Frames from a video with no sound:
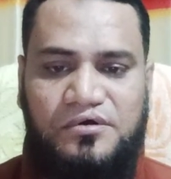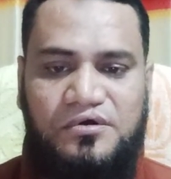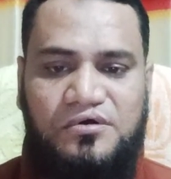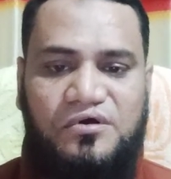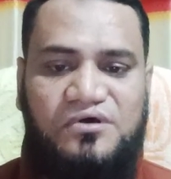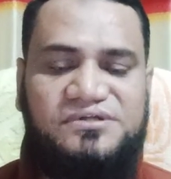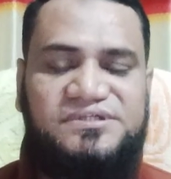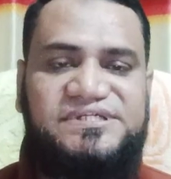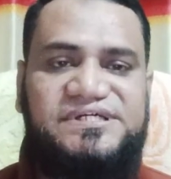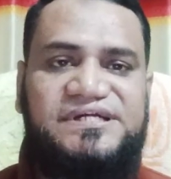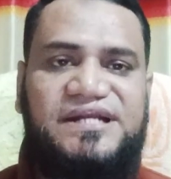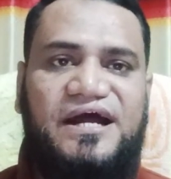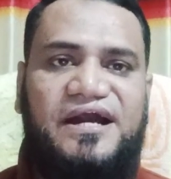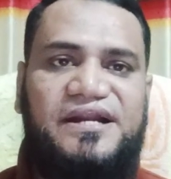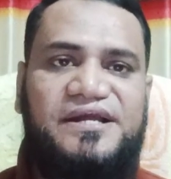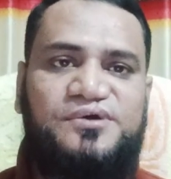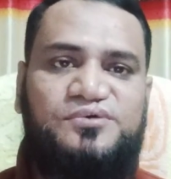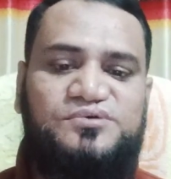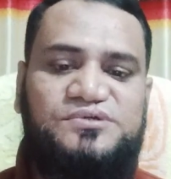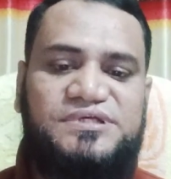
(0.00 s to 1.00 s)
Consider
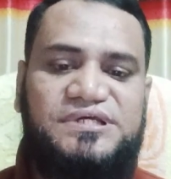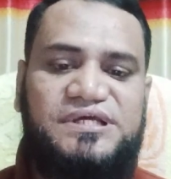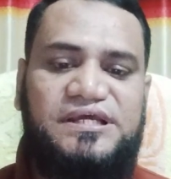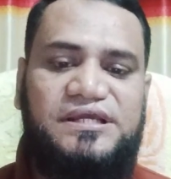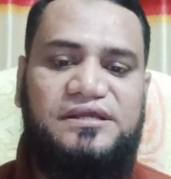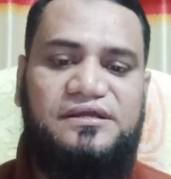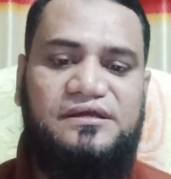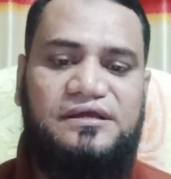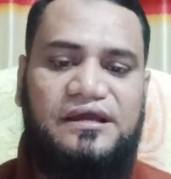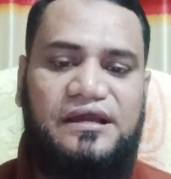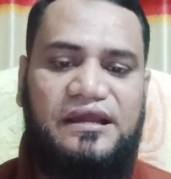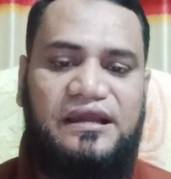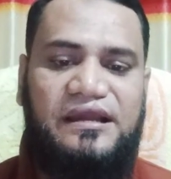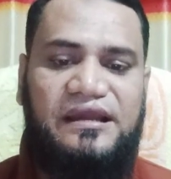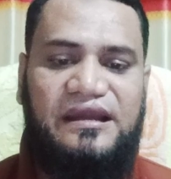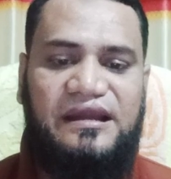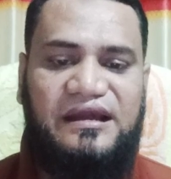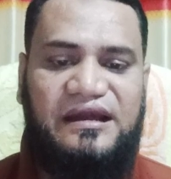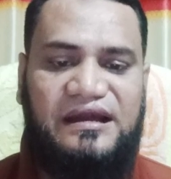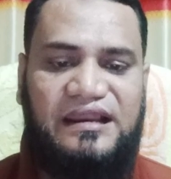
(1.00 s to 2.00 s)
using
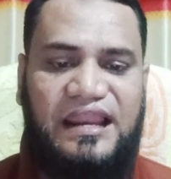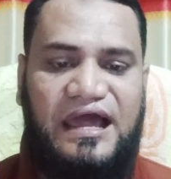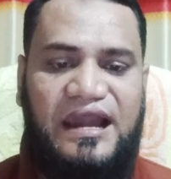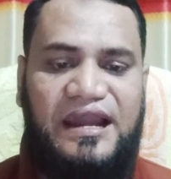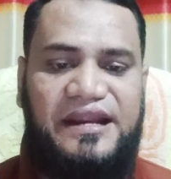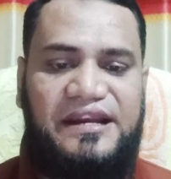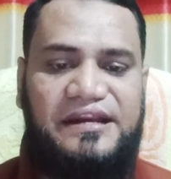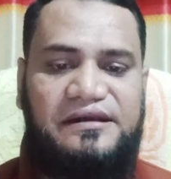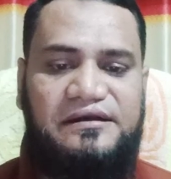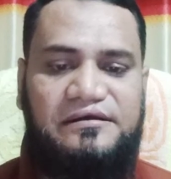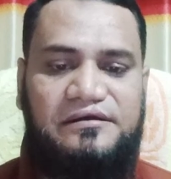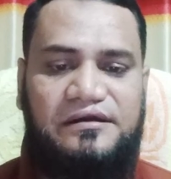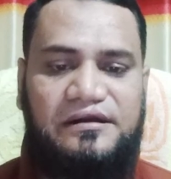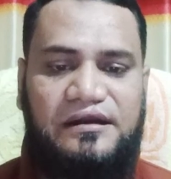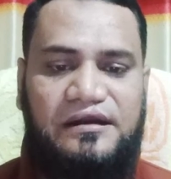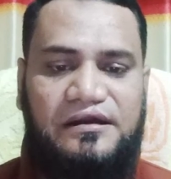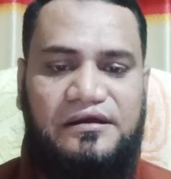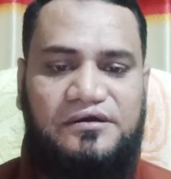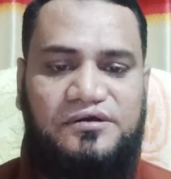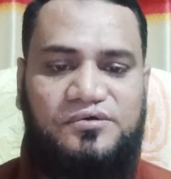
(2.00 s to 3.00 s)
a client
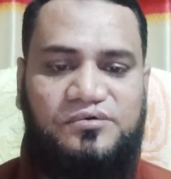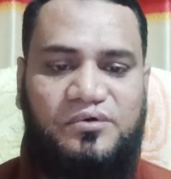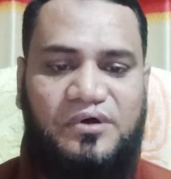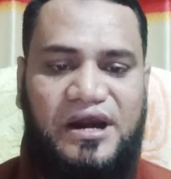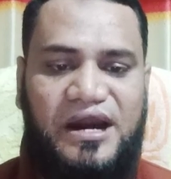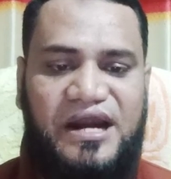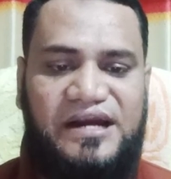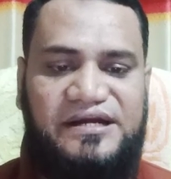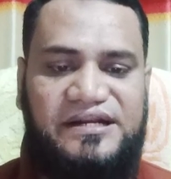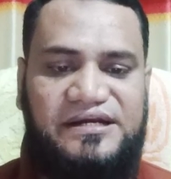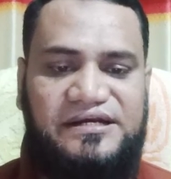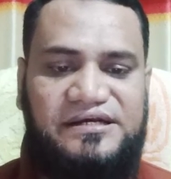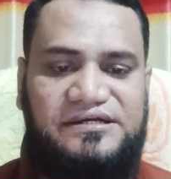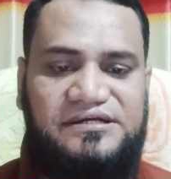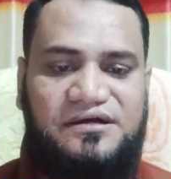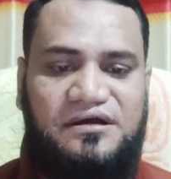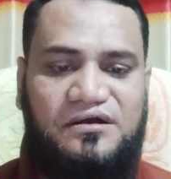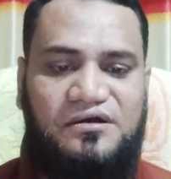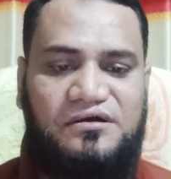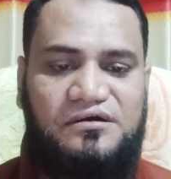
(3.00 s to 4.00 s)
to
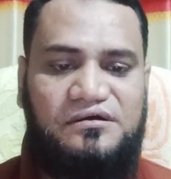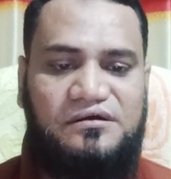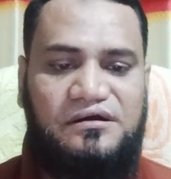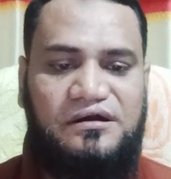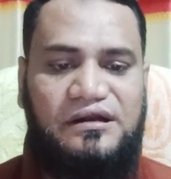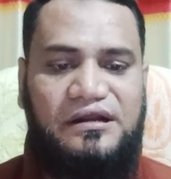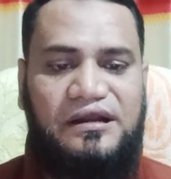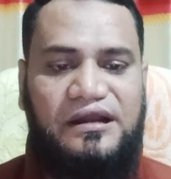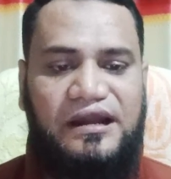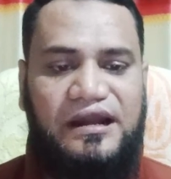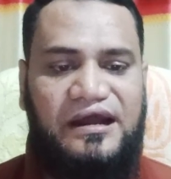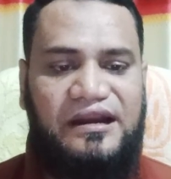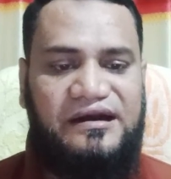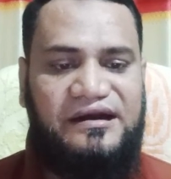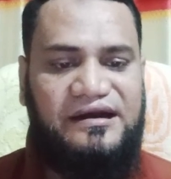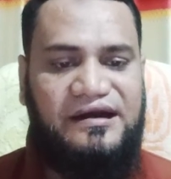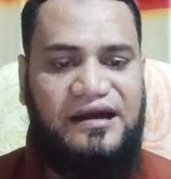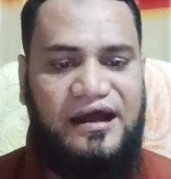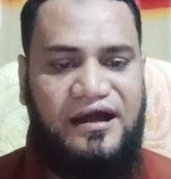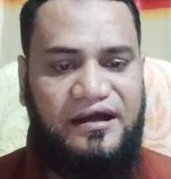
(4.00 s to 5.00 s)
attention
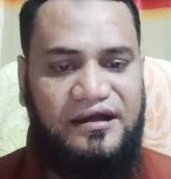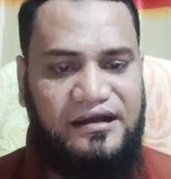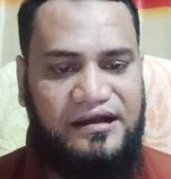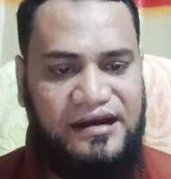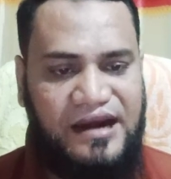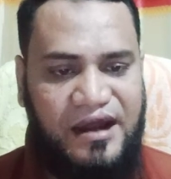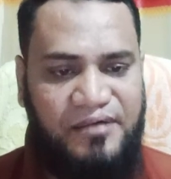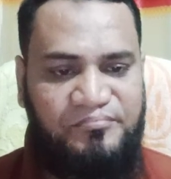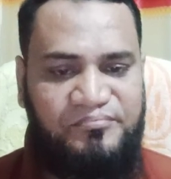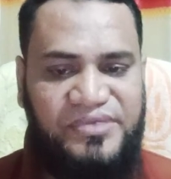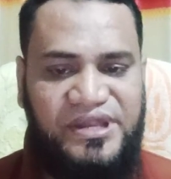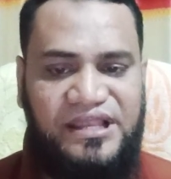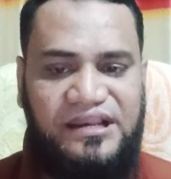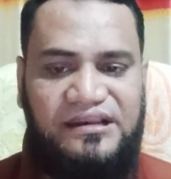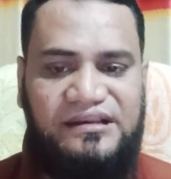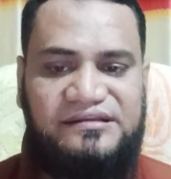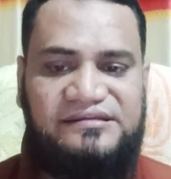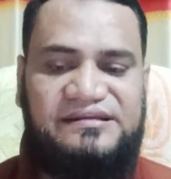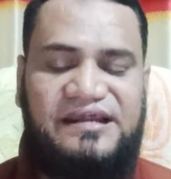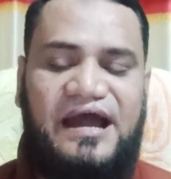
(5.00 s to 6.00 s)
and
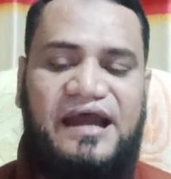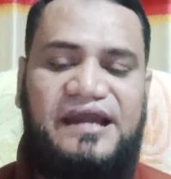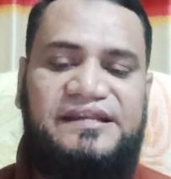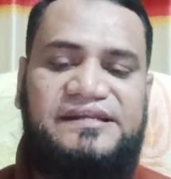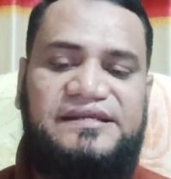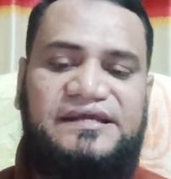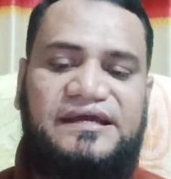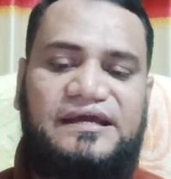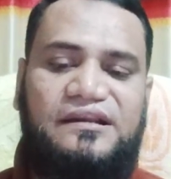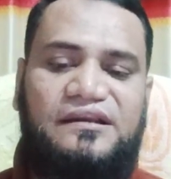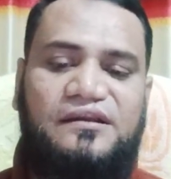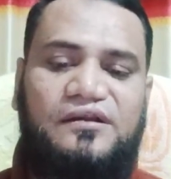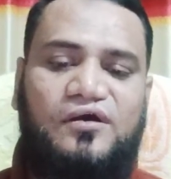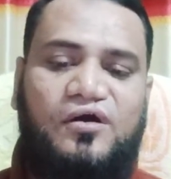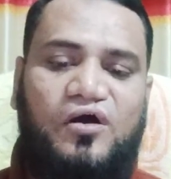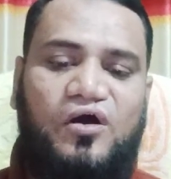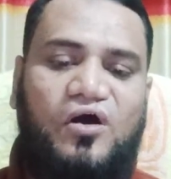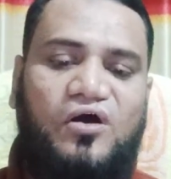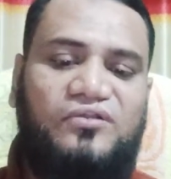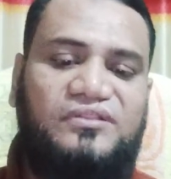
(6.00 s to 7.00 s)
grumble title
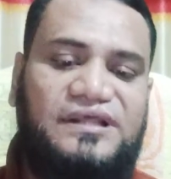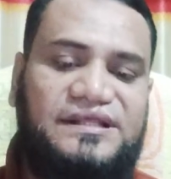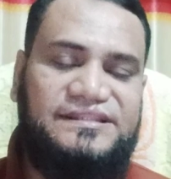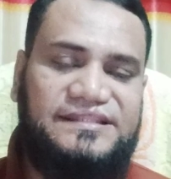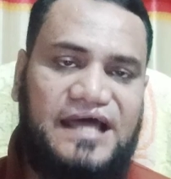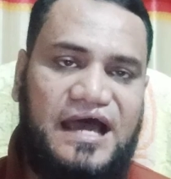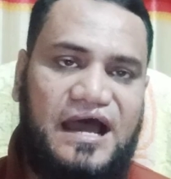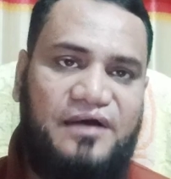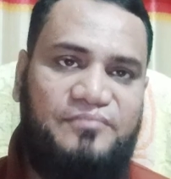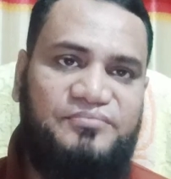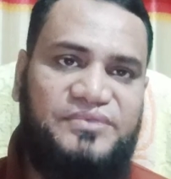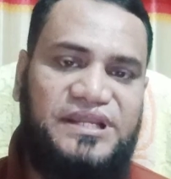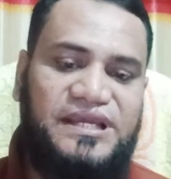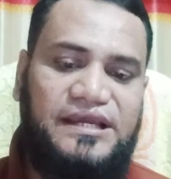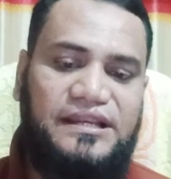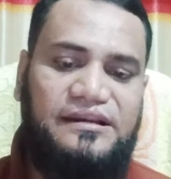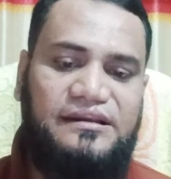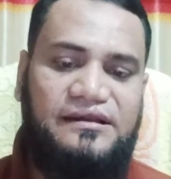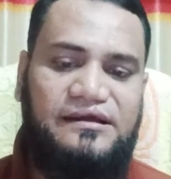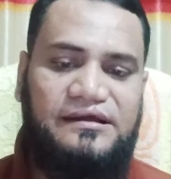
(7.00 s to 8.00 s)
on
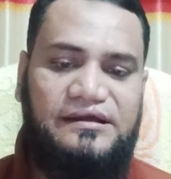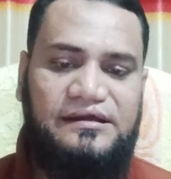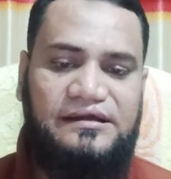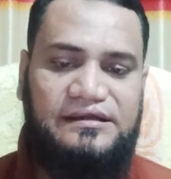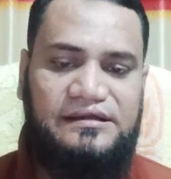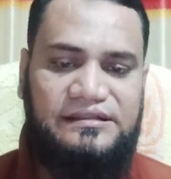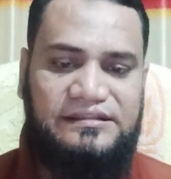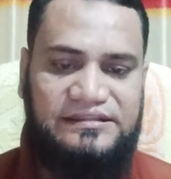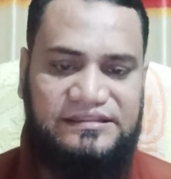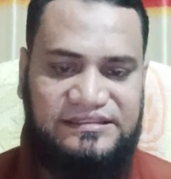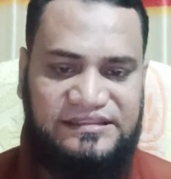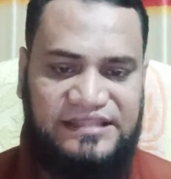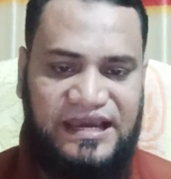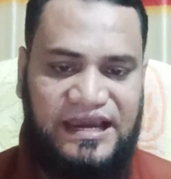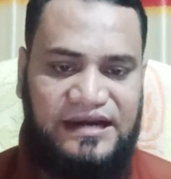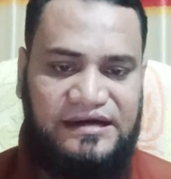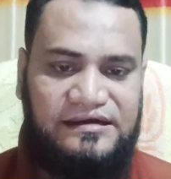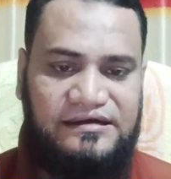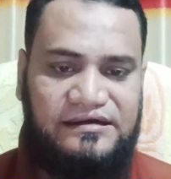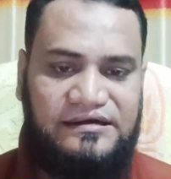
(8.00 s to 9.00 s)
thumbnail
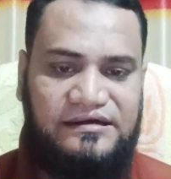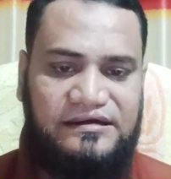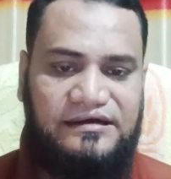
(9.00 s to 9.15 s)
that